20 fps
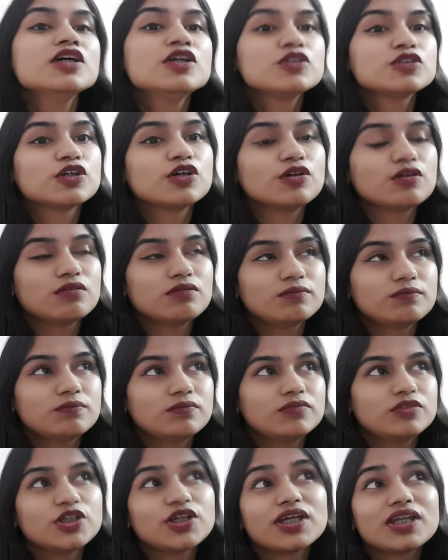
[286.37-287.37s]
So
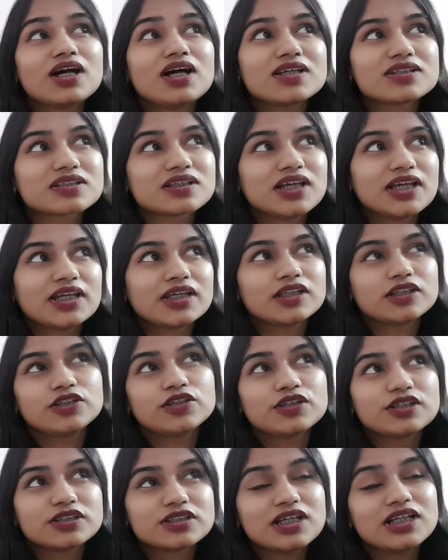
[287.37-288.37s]
you can ask, like
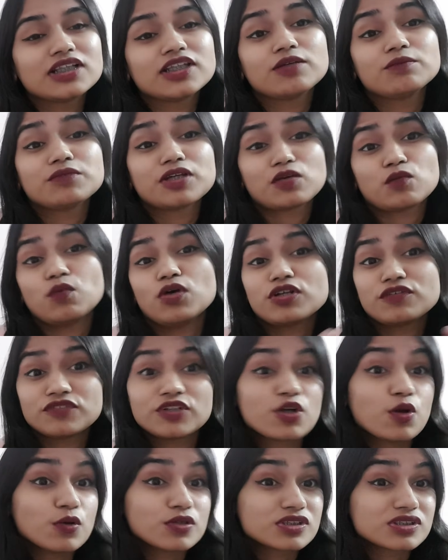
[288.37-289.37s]
you can tell them that one of
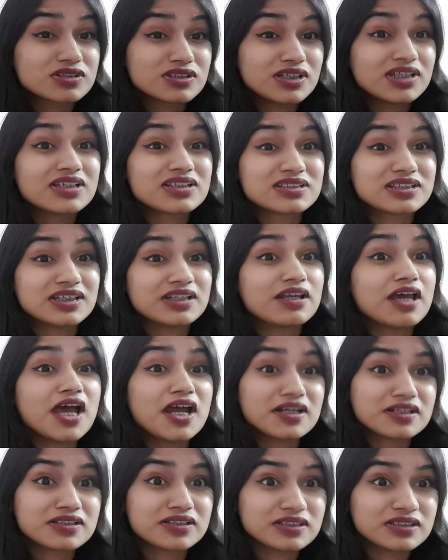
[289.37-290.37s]
the causes is
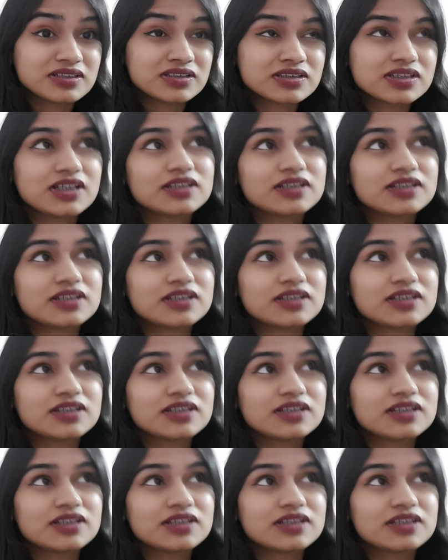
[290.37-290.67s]
inheritance,